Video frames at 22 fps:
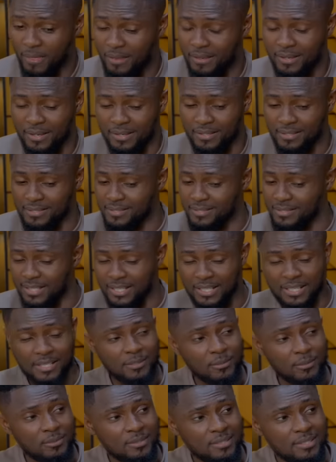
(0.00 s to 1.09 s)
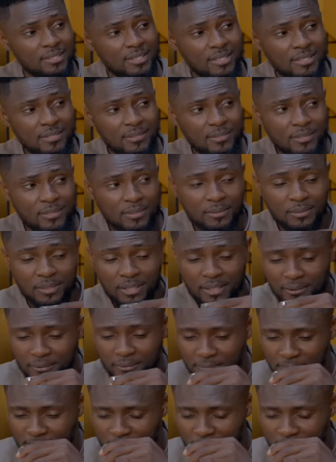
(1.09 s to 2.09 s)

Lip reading: Yes, and I don't intend to slow down.